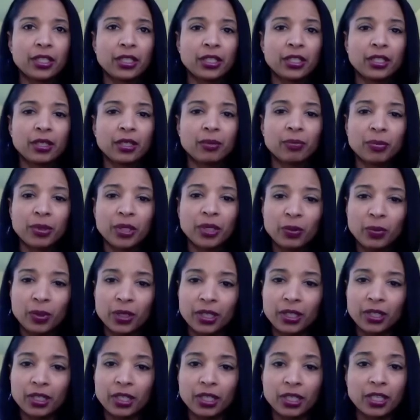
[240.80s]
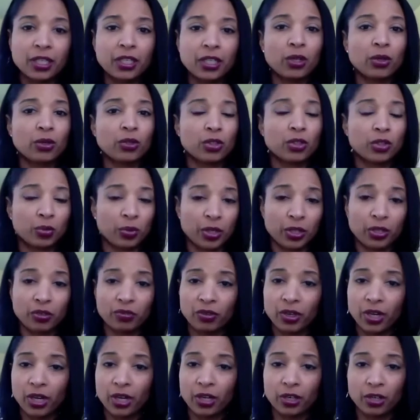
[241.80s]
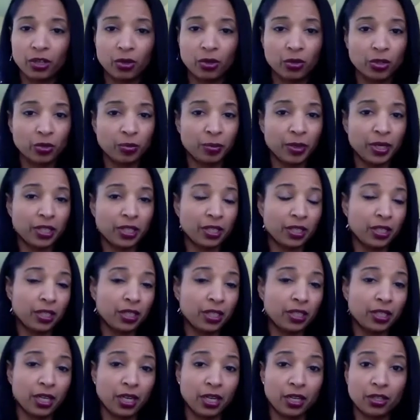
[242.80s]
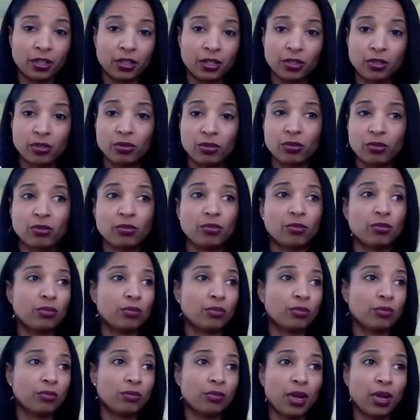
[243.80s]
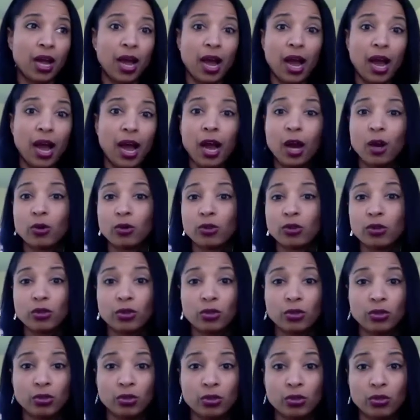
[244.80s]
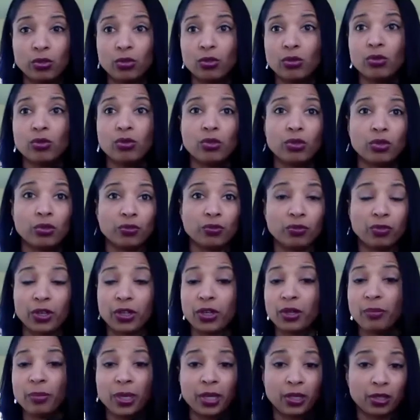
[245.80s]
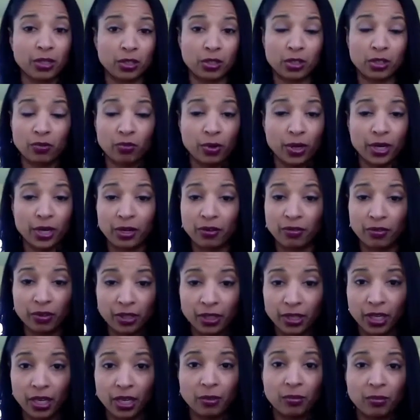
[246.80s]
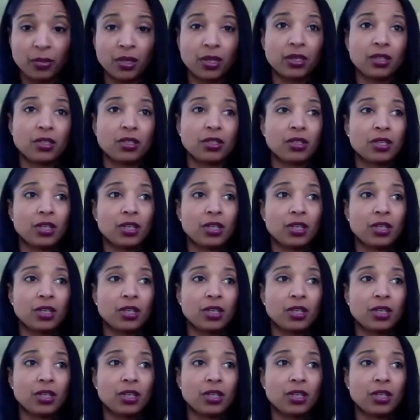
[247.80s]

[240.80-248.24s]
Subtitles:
your Pee Wee League coach, where you've got a coach basically telling you how to do the fundamentals of whatever the game is.